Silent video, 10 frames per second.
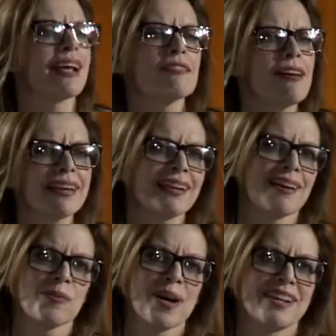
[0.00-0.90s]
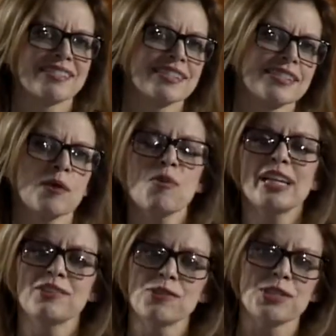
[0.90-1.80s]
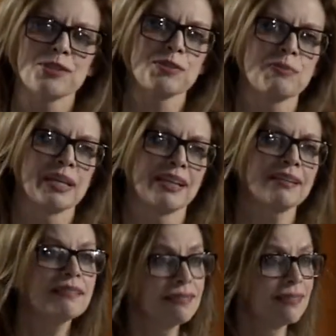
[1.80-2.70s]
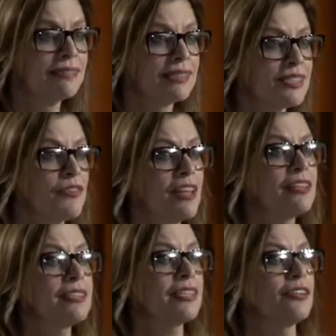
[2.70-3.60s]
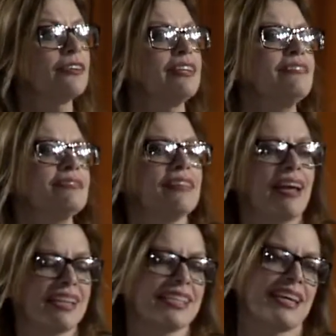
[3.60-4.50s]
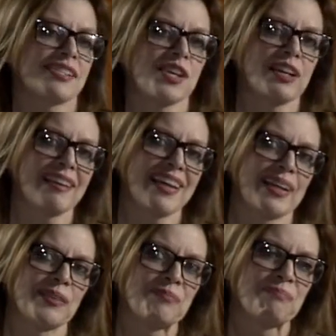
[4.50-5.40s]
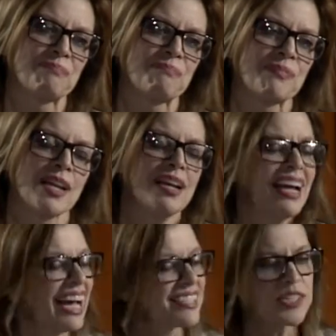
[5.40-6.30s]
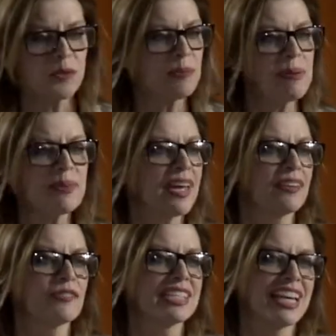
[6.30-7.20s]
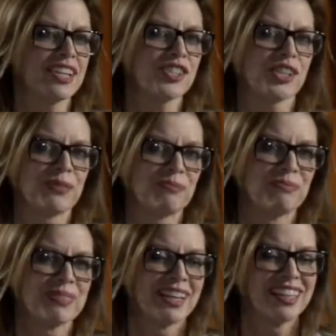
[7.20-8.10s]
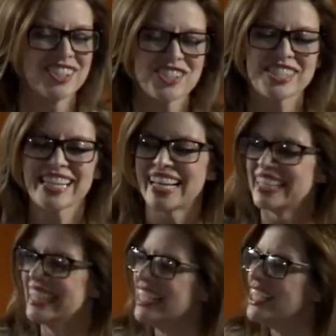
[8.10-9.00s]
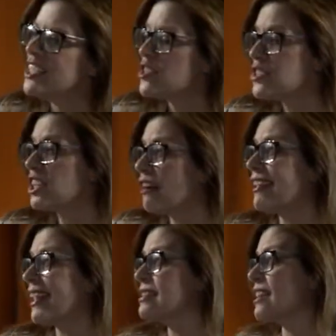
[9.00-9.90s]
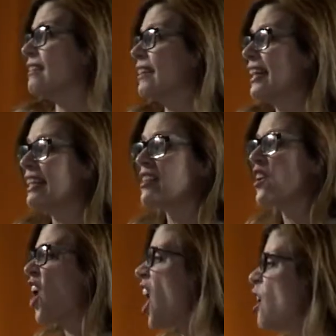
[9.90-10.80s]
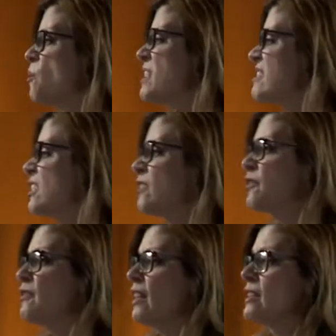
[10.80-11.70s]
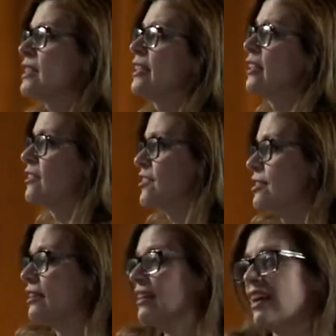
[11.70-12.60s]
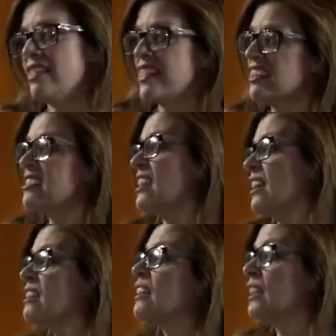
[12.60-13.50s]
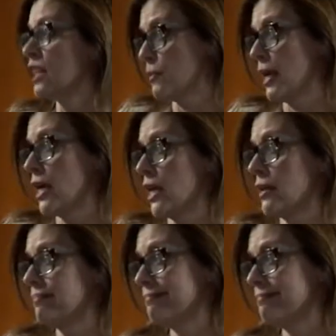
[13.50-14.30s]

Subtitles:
how lucky I was that someone introduced me to volunteering and to Hands On Atlanta. I still remember that invitation. She said, "You should go to Hands On Atlanta. They're always looking for volunteers, and they'll take anybody."